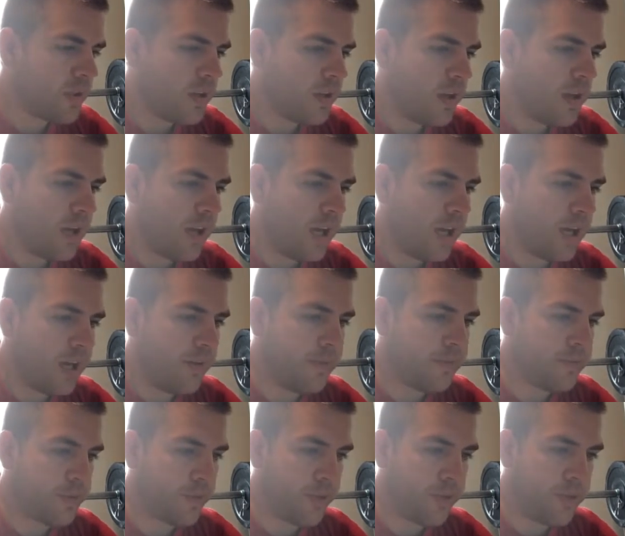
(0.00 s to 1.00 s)

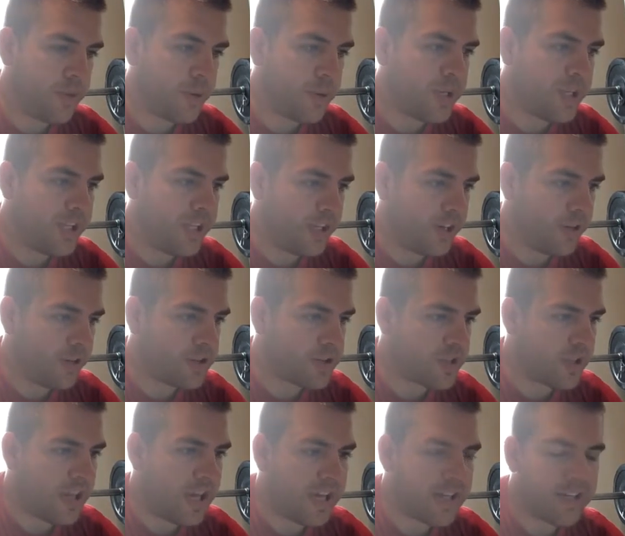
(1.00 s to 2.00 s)
for 30 years,
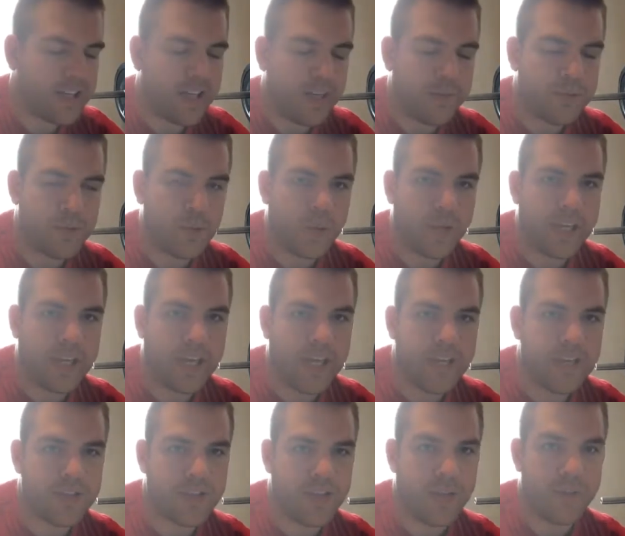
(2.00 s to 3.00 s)
locked in, I'm
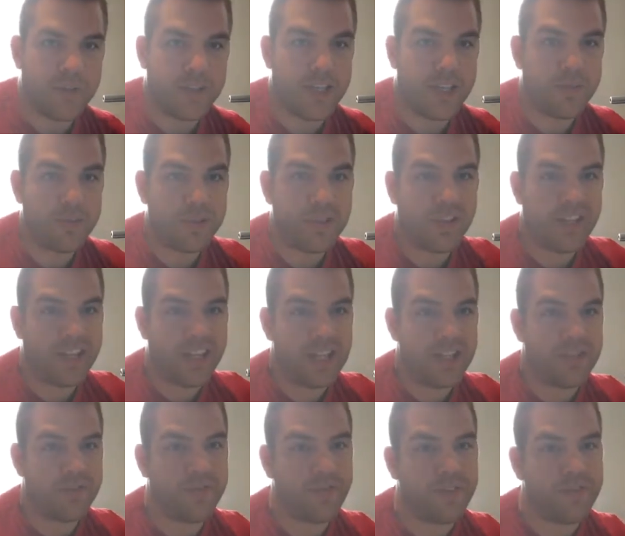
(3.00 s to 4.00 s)
28, so that would take me to the age
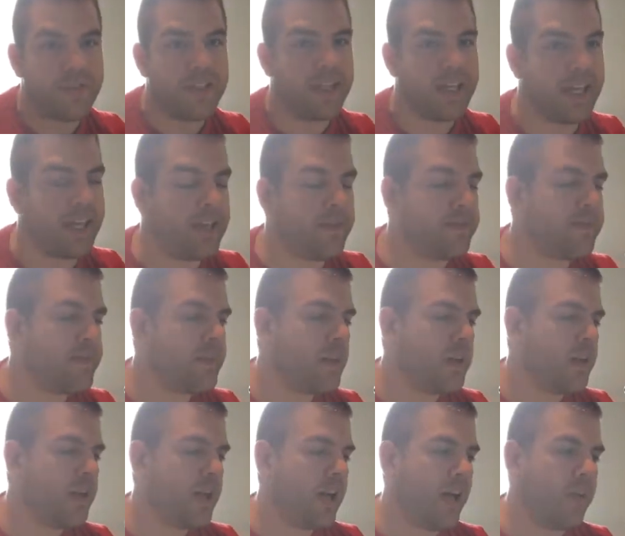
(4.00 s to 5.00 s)
of 58,
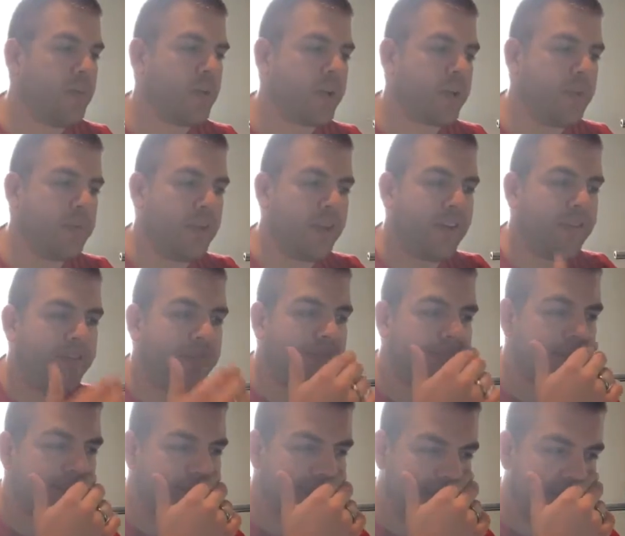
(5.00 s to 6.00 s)
I'm looking at paying
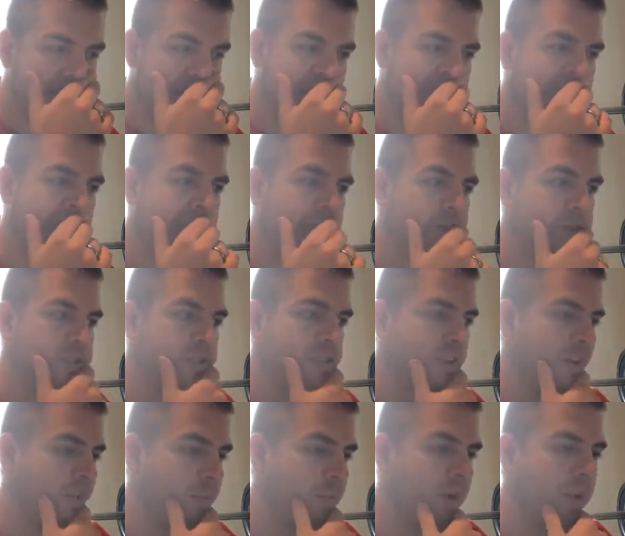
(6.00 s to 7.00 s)
$57
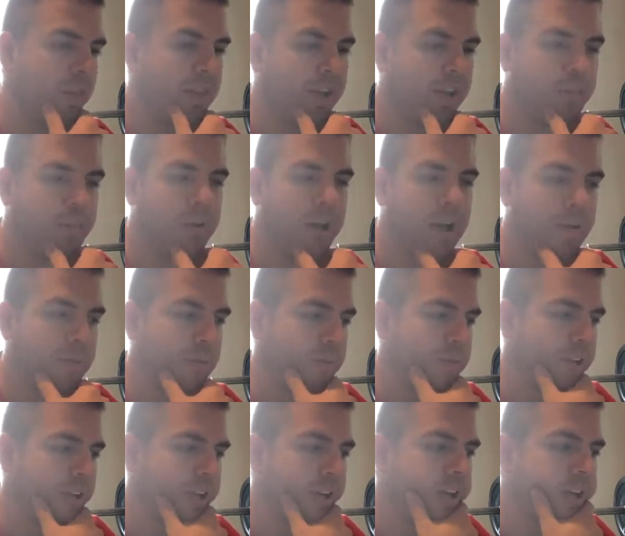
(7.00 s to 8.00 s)
a month. I could
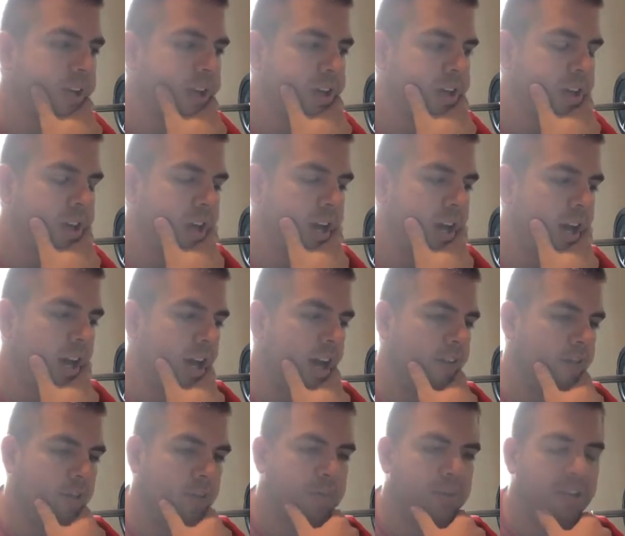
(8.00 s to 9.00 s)
probably
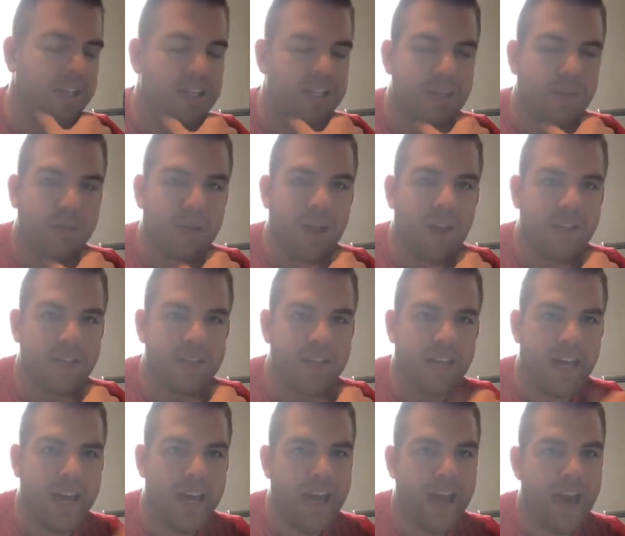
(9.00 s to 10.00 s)
replace the policy
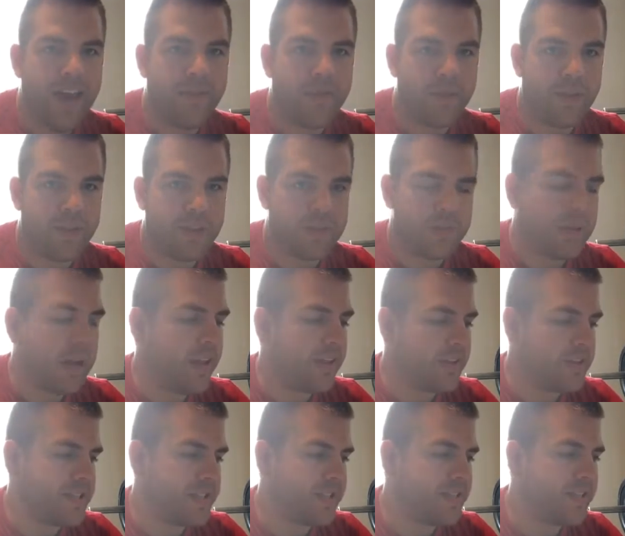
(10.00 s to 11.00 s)
I have with this
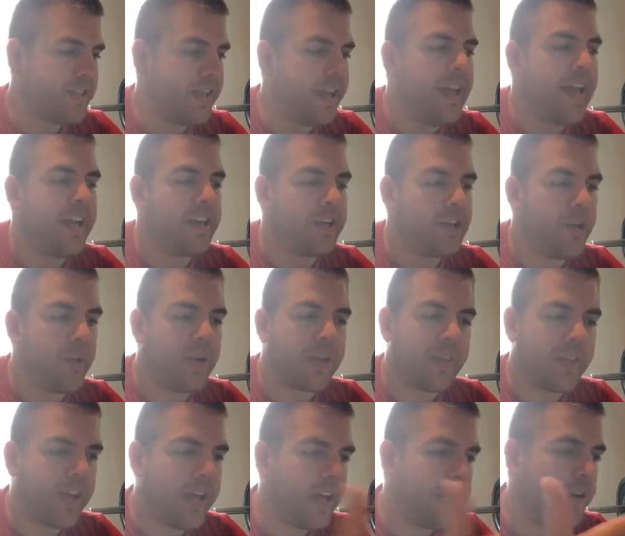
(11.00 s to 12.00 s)
policy today, knowing
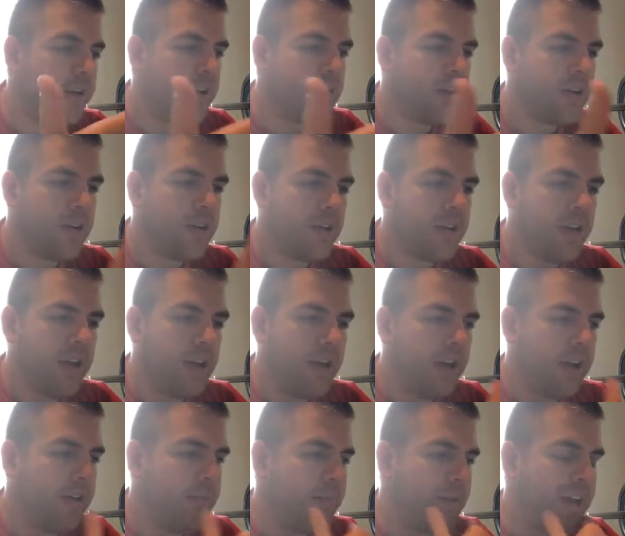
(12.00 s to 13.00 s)
that
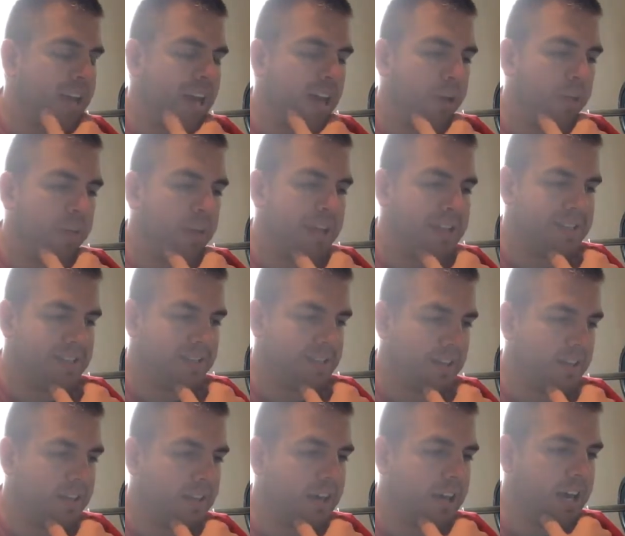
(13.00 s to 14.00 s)
my health hasn't
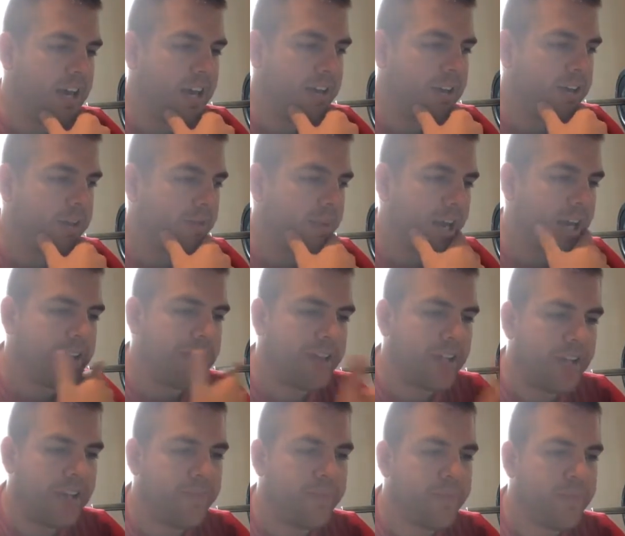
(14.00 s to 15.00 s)
declined. I could
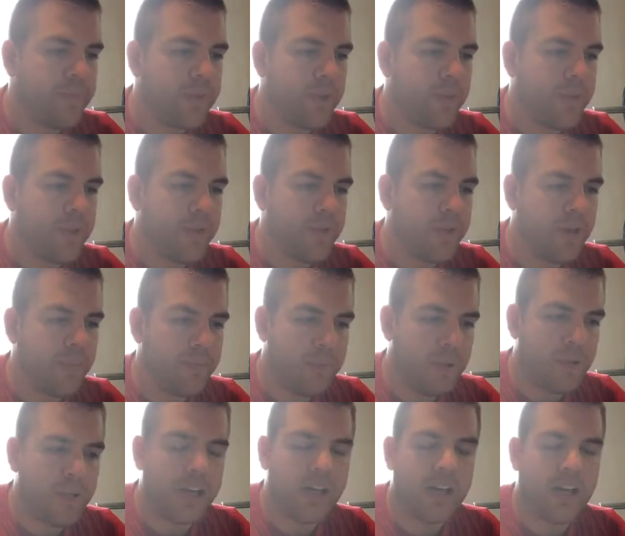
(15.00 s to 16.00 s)
get $1
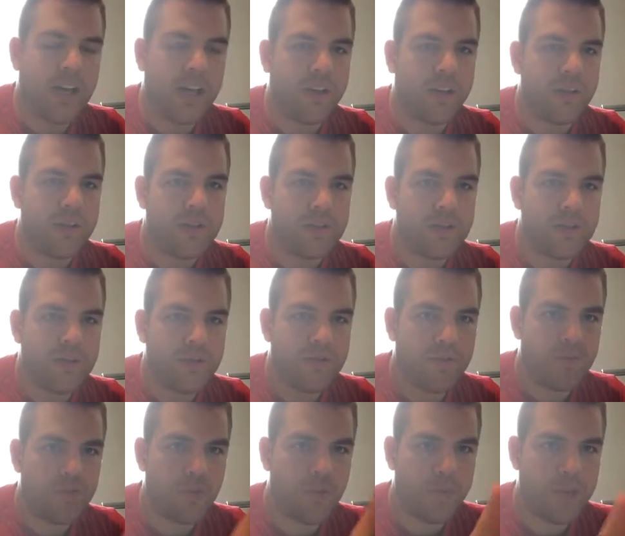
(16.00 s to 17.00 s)
million
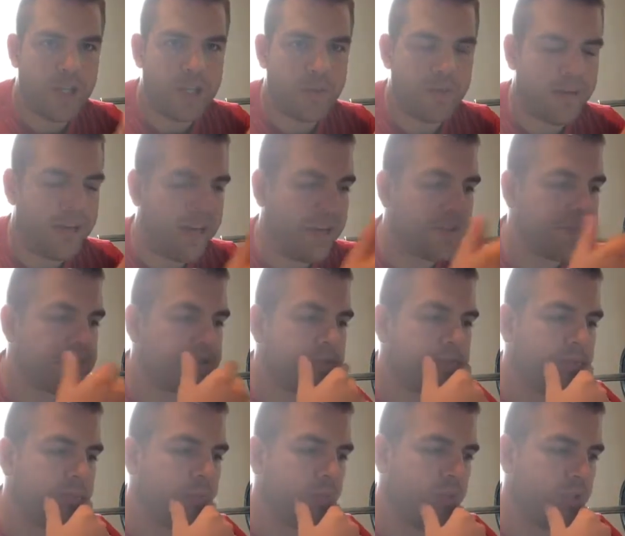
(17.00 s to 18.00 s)
for my spouse.
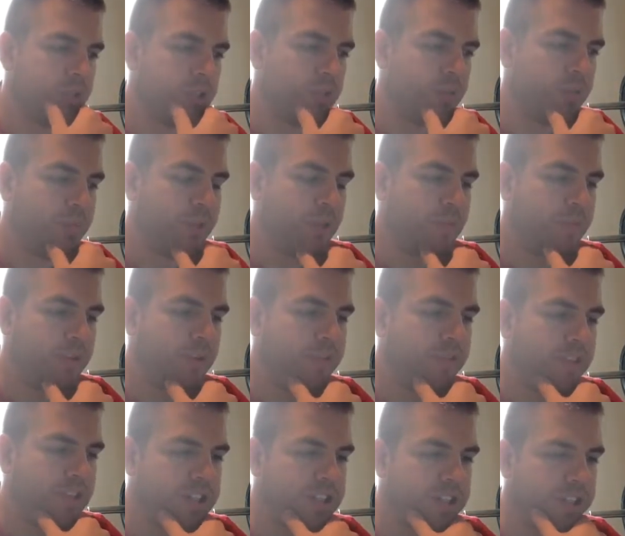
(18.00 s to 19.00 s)
She would be the
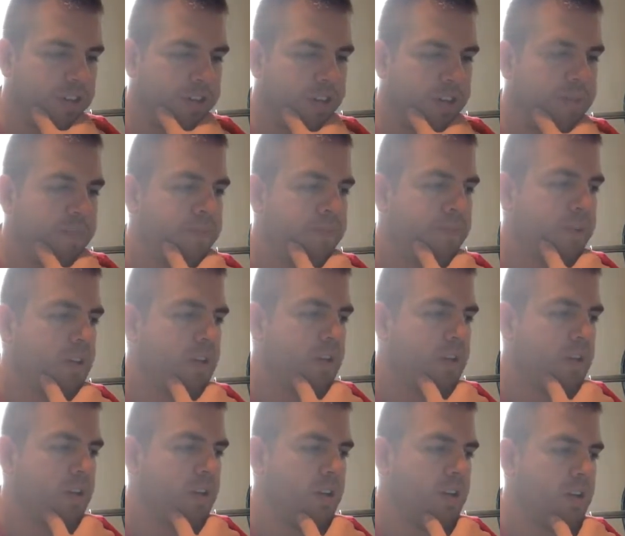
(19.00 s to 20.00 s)
beneficiary.
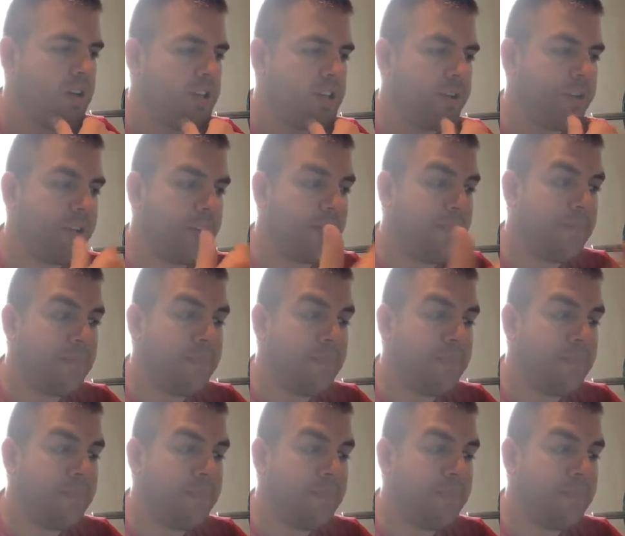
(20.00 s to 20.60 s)
She would get $1